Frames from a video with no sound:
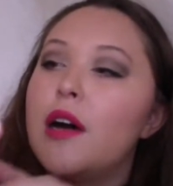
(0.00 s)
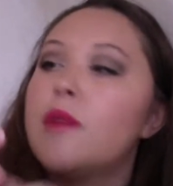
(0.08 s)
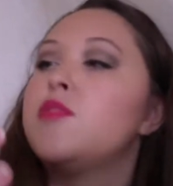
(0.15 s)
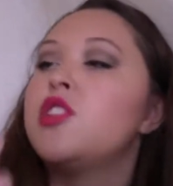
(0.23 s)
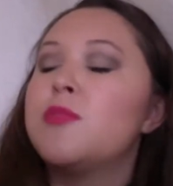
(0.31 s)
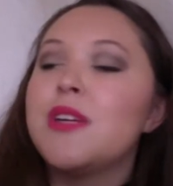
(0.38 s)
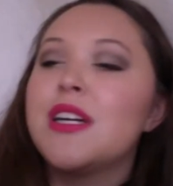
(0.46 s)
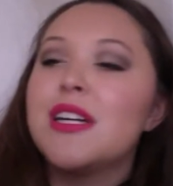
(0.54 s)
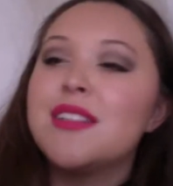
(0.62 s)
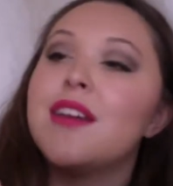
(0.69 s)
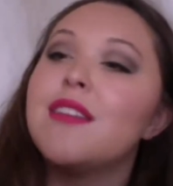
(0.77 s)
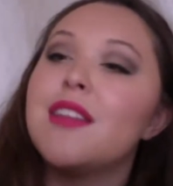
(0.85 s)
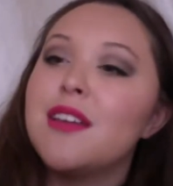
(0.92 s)
just because
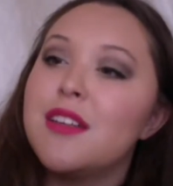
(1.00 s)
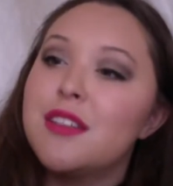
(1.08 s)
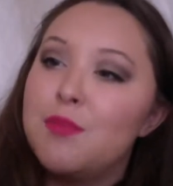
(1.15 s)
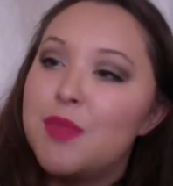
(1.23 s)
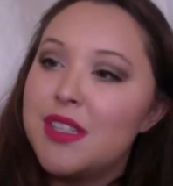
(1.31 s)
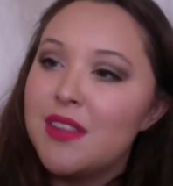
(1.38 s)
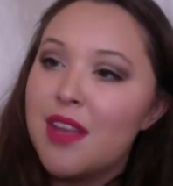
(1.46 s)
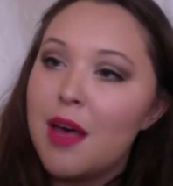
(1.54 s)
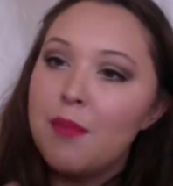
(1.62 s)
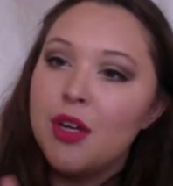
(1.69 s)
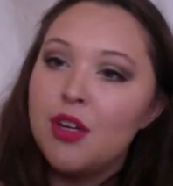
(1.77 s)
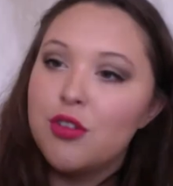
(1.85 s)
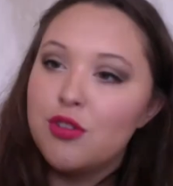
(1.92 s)
I think it is missing that
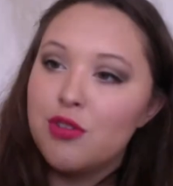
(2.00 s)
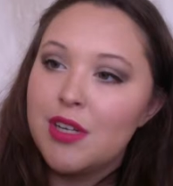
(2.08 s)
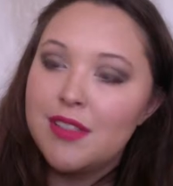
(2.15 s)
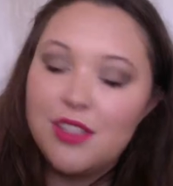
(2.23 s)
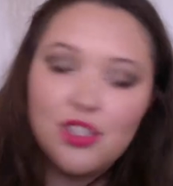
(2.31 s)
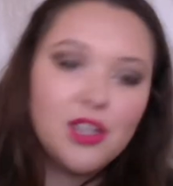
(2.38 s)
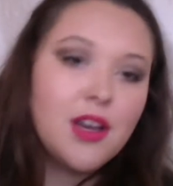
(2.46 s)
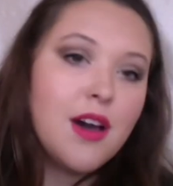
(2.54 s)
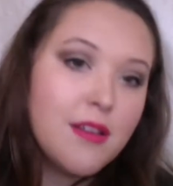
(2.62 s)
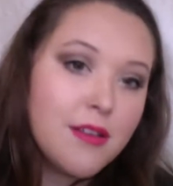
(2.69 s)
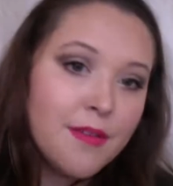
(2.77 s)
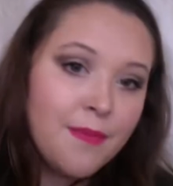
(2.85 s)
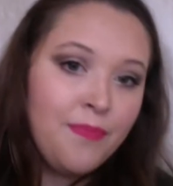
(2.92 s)
middle transition
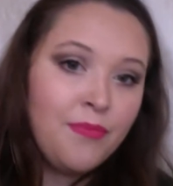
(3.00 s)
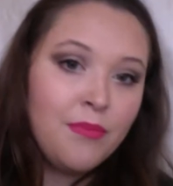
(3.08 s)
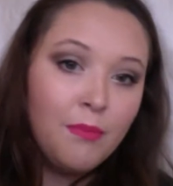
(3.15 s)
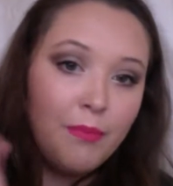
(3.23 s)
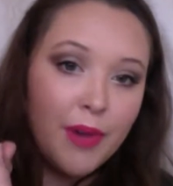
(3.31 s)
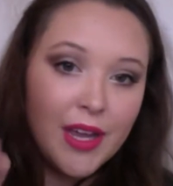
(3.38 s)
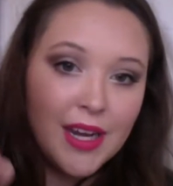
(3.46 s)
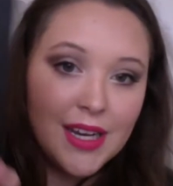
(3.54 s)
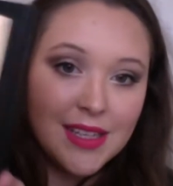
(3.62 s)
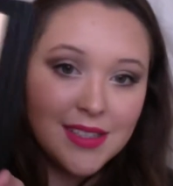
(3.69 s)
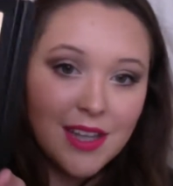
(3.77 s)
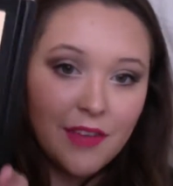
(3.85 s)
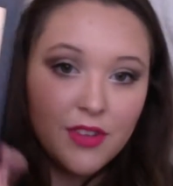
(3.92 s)
color. But
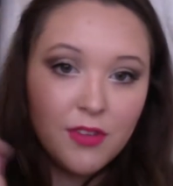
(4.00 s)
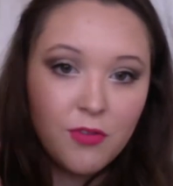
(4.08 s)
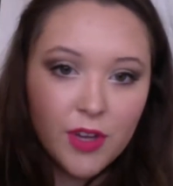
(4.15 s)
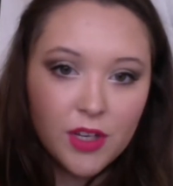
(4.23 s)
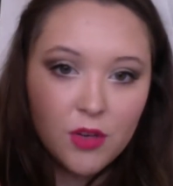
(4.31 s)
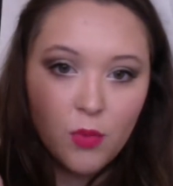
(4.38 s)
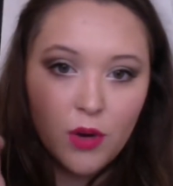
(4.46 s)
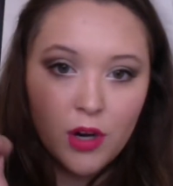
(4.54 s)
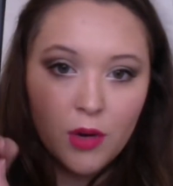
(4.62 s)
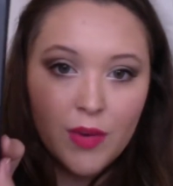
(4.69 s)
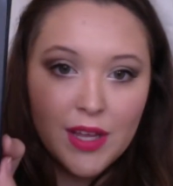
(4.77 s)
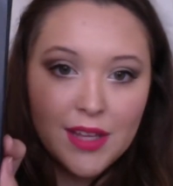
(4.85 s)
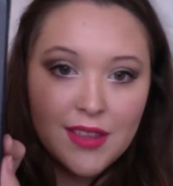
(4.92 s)
it's definitely fun to work
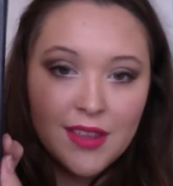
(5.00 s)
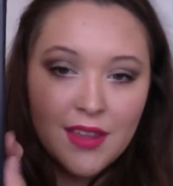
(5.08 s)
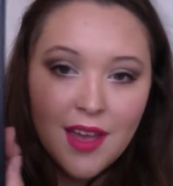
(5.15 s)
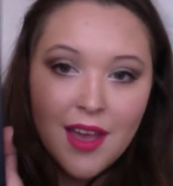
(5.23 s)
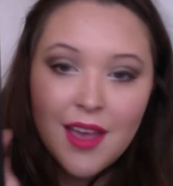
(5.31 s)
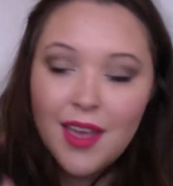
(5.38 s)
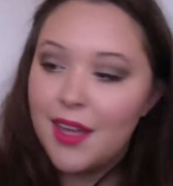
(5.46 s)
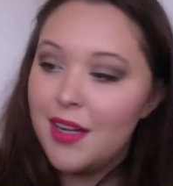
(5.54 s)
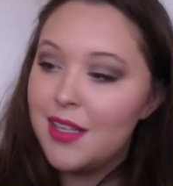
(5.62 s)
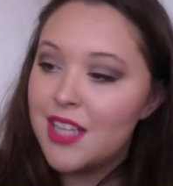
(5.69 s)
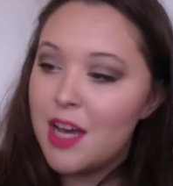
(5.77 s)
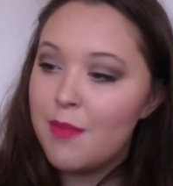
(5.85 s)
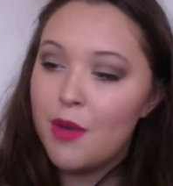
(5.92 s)
with.
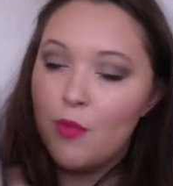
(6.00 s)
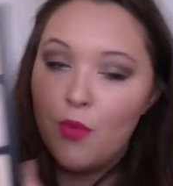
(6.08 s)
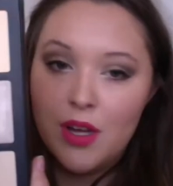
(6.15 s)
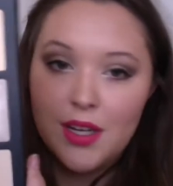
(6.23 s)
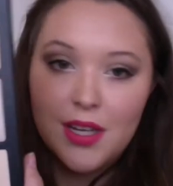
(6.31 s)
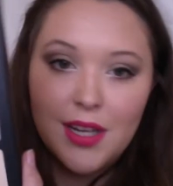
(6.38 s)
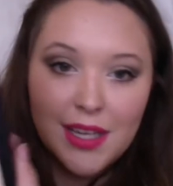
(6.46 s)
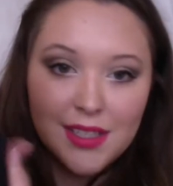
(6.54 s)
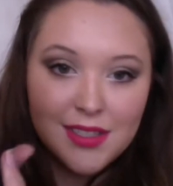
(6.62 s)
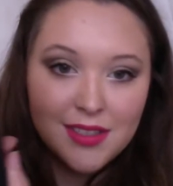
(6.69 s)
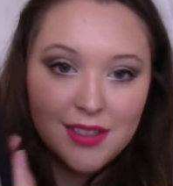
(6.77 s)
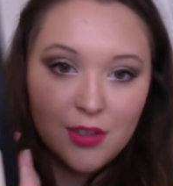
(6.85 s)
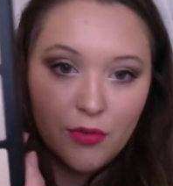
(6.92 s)
Anytime I want a nice
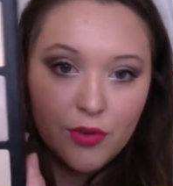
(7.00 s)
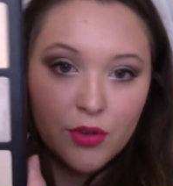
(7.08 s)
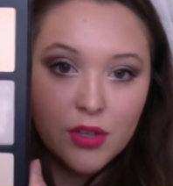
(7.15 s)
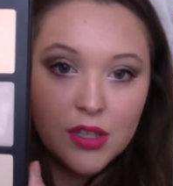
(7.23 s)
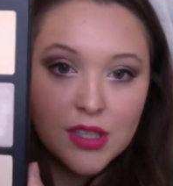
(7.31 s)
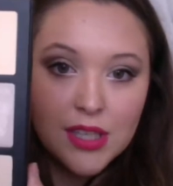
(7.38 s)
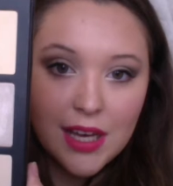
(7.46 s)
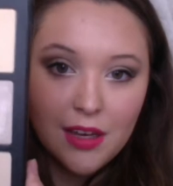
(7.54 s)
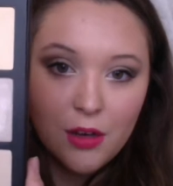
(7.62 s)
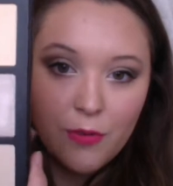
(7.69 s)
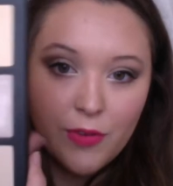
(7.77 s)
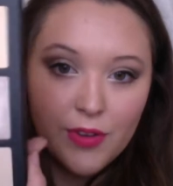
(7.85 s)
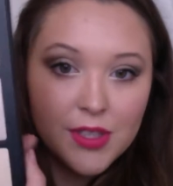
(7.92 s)
silver look, I go
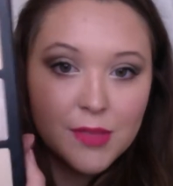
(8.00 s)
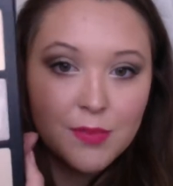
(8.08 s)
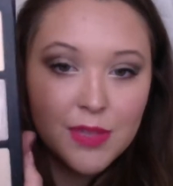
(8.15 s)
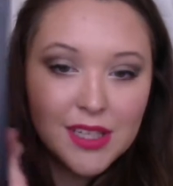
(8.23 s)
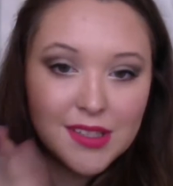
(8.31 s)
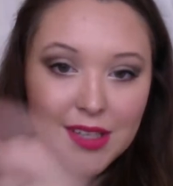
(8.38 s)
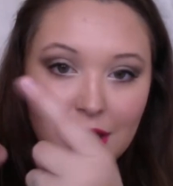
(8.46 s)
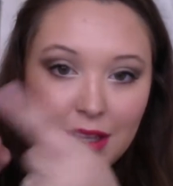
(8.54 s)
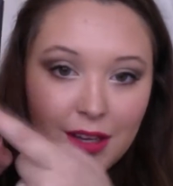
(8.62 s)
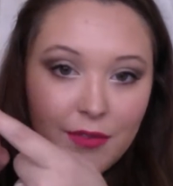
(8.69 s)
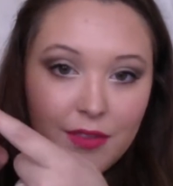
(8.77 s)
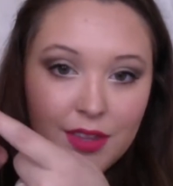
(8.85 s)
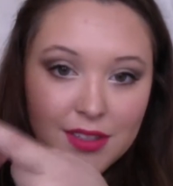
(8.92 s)
for this because I
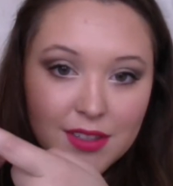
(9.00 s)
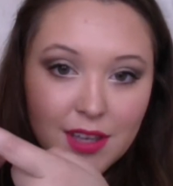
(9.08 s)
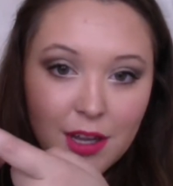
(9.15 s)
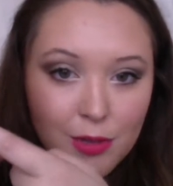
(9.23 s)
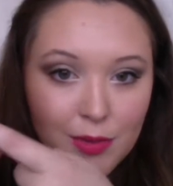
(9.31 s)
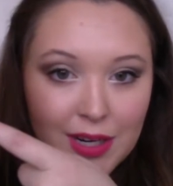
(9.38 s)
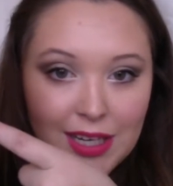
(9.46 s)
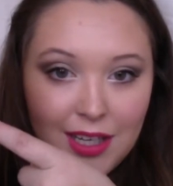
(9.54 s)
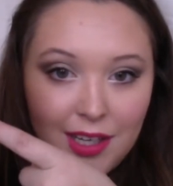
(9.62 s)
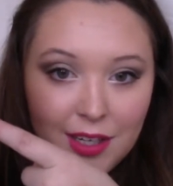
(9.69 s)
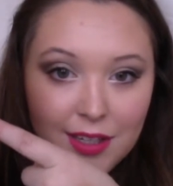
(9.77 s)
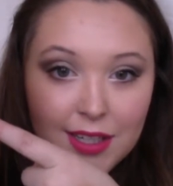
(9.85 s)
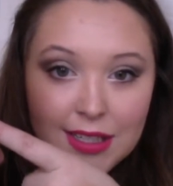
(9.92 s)
love this color right
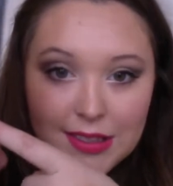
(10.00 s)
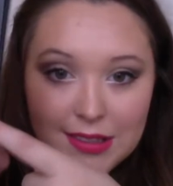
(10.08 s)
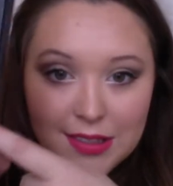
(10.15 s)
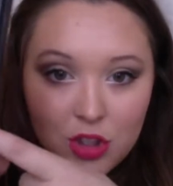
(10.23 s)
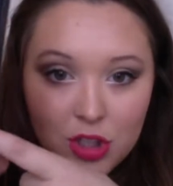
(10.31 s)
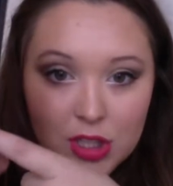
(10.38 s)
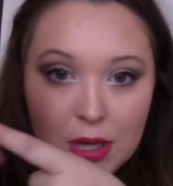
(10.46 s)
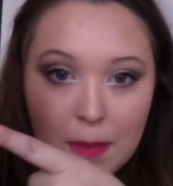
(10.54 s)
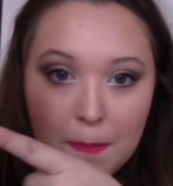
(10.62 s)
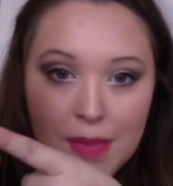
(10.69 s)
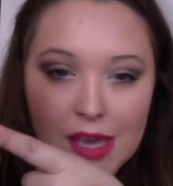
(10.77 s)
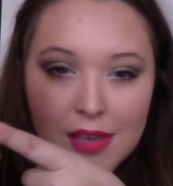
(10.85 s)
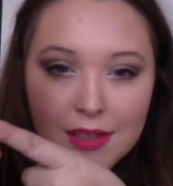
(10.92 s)
here. It is just
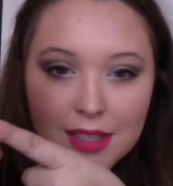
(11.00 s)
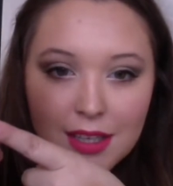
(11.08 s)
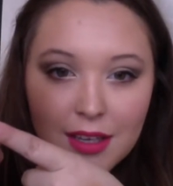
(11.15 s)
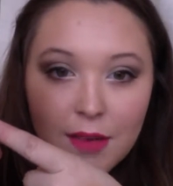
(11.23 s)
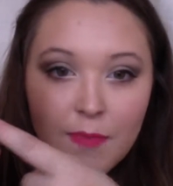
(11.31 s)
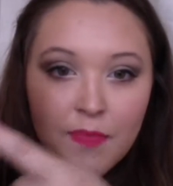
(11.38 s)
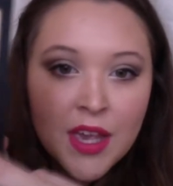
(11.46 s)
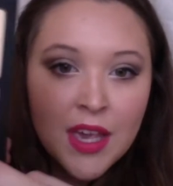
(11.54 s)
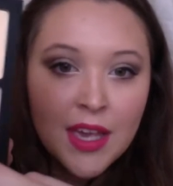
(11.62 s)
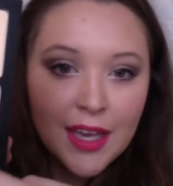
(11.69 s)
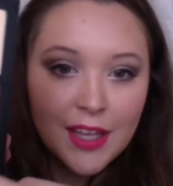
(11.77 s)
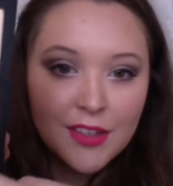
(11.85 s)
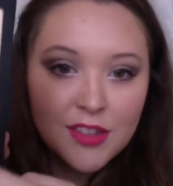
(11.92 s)
amazing.
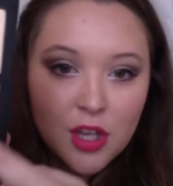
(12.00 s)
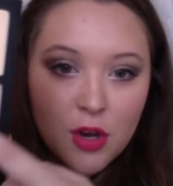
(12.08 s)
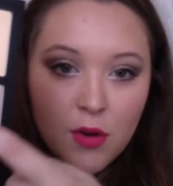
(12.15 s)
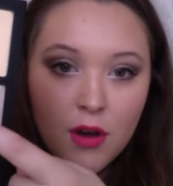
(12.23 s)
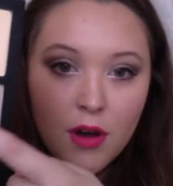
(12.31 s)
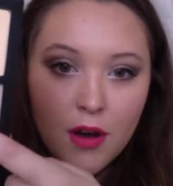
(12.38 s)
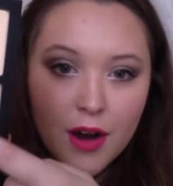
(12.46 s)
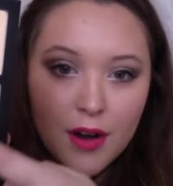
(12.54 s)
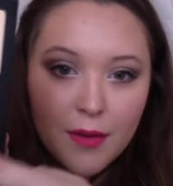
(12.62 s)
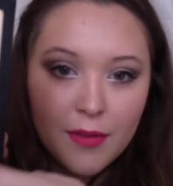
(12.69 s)
And so are